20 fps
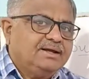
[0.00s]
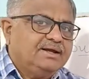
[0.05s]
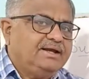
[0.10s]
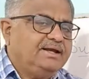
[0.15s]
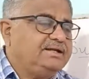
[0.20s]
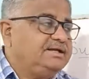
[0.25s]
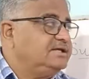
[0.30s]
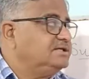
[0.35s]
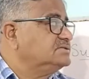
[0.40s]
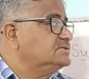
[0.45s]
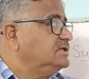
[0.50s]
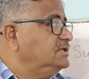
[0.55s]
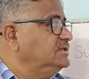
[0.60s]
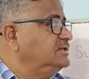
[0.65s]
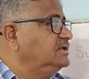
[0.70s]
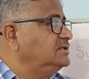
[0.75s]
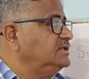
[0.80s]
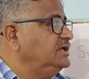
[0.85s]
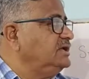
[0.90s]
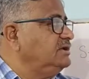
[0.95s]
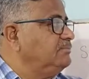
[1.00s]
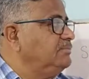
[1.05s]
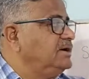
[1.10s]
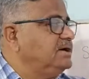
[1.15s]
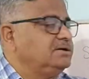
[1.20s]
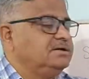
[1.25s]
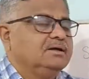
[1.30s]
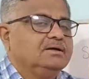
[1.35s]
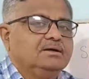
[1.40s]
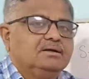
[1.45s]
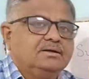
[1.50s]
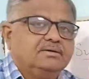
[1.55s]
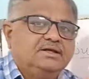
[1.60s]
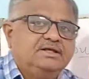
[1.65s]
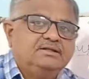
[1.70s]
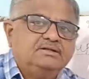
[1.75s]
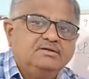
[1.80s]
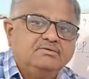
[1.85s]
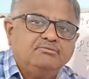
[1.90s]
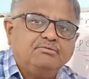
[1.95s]
it is nothing but
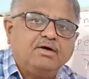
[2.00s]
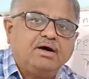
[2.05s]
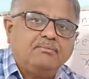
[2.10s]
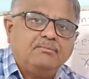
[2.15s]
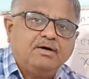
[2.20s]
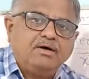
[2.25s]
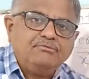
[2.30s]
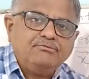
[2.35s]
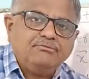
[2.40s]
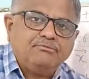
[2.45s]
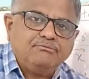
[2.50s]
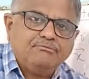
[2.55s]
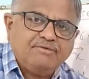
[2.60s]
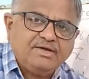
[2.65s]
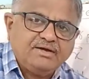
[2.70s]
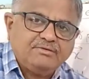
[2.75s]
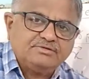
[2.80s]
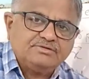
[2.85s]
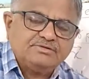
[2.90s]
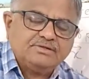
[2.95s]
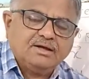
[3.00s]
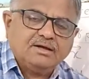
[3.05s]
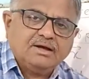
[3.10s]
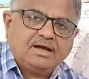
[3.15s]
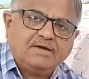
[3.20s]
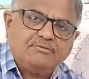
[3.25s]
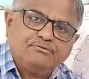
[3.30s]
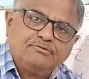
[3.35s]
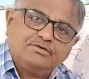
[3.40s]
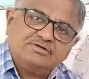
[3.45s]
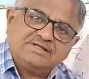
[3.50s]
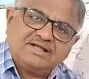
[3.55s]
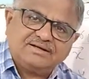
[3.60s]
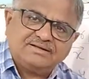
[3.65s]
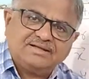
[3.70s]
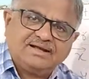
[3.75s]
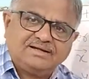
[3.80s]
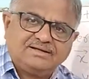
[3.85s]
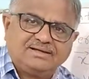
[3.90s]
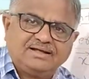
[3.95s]
in the form of waves. Of course, at
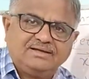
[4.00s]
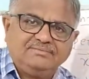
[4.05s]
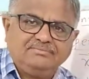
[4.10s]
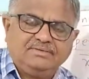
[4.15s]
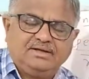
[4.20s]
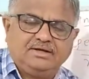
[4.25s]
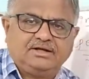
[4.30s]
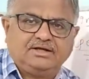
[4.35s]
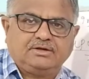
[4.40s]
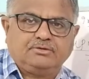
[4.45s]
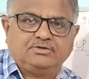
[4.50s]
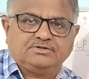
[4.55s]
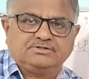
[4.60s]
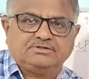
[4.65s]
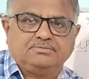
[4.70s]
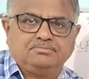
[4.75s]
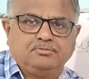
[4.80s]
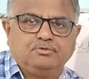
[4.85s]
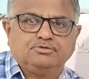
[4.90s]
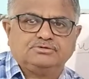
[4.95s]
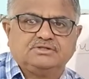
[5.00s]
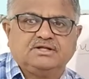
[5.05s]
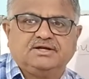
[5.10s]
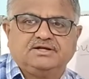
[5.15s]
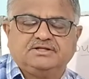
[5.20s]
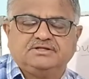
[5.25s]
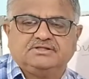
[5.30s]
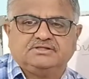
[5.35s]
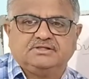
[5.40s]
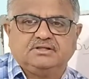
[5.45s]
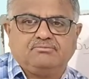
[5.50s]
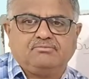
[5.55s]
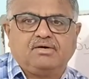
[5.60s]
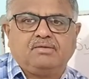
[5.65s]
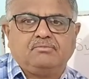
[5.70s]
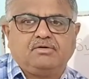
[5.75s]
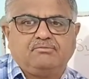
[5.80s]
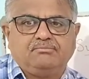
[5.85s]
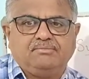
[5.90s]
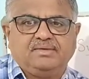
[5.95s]
that time it was supposed that it is in the form
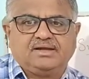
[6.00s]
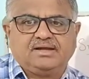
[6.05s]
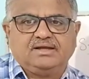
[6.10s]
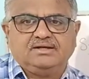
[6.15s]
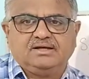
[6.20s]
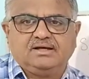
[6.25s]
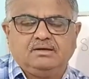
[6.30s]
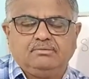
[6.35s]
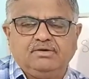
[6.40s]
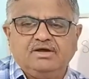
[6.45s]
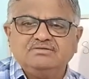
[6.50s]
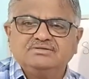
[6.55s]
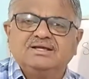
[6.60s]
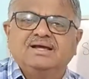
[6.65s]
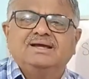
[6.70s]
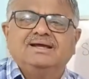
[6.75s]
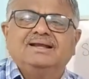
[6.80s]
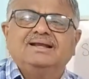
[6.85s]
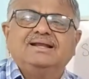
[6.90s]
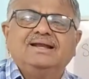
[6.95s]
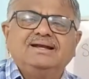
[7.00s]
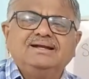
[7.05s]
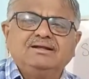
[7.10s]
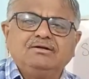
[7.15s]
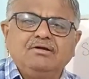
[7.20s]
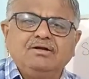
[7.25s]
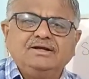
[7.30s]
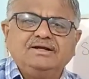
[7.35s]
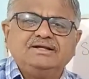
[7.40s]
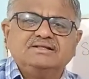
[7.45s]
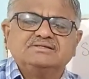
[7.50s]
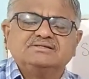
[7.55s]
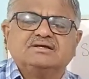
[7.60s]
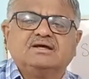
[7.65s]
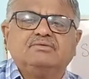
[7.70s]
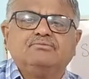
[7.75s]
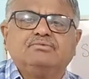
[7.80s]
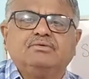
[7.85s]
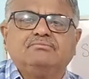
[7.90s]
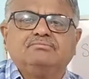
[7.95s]
of mechanical waves. Later on it is
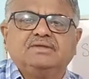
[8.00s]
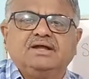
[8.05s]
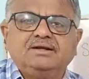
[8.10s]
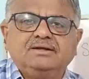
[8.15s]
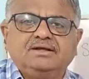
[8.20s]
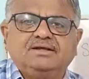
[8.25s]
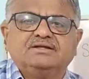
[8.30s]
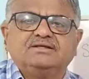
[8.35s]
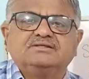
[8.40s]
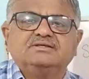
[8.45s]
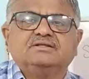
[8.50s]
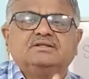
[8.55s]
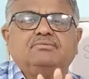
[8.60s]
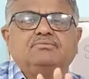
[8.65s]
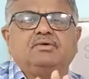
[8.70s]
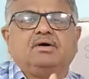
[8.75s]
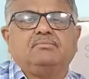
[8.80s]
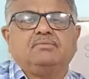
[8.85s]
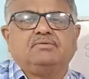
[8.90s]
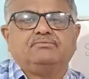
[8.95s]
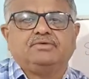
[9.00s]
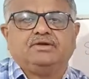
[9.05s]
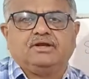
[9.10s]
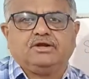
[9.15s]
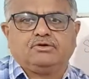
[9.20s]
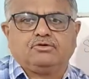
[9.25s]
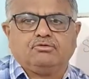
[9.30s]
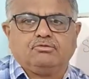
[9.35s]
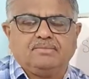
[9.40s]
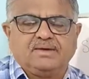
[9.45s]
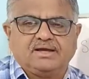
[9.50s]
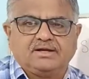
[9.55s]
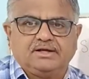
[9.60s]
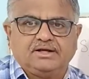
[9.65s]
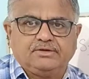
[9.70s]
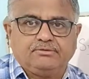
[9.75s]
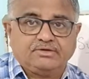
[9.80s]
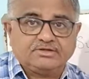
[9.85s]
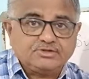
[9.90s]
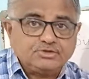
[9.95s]
confirmed that it is in the form of
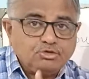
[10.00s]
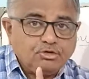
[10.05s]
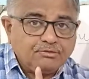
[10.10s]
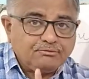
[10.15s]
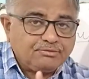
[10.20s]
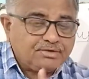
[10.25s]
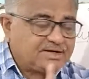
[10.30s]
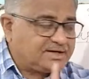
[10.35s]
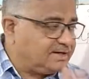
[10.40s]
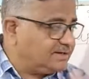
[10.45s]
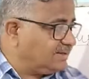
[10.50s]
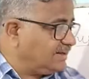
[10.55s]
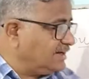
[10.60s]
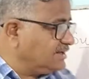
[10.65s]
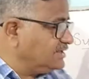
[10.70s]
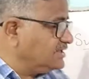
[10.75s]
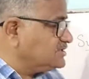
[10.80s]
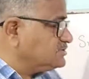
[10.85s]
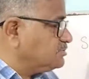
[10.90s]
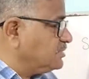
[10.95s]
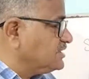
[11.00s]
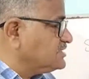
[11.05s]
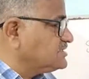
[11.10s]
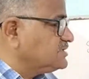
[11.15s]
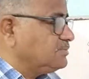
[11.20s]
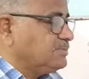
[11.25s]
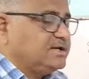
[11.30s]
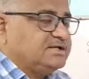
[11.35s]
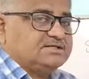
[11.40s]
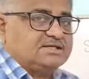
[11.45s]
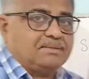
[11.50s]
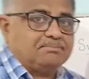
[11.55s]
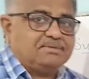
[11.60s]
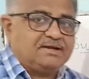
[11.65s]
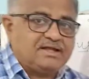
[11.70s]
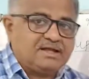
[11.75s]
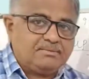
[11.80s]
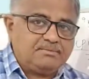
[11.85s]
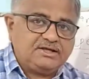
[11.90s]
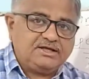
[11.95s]
electromagnetic waves. Don't forget that this principle is
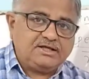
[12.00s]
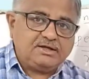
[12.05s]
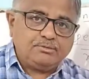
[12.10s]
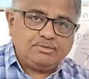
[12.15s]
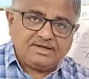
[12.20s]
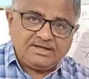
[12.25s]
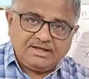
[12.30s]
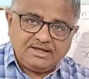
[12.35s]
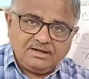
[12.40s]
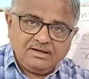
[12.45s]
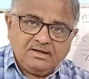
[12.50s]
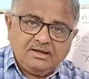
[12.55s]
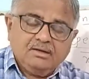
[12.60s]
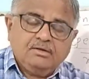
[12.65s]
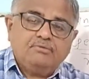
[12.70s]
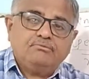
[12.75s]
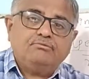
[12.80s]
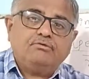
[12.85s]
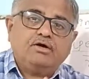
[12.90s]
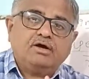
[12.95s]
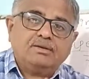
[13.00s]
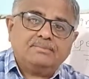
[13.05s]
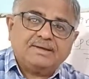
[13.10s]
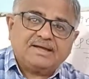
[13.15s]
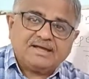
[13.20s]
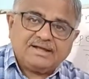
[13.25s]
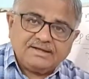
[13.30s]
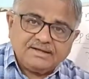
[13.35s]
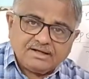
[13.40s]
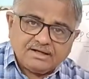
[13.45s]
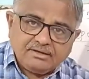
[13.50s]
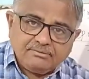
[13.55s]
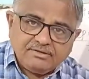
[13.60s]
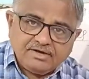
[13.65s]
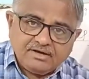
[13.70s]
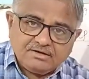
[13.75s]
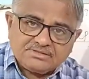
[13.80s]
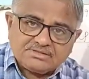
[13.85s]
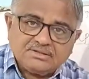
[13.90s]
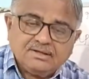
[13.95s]
applicable equally for mechanical
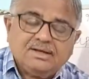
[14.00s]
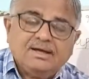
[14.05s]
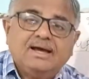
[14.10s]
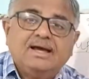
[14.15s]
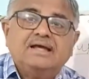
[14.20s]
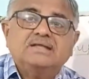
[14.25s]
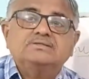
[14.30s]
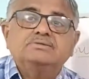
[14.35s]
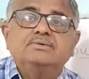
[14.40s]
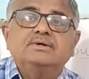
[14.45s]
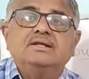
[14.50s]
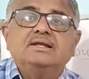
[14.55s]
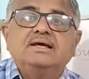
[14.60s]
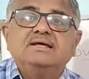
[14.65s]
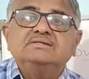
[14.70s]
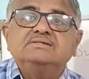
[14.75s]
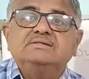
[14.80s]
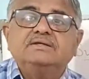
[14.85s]
waves as well as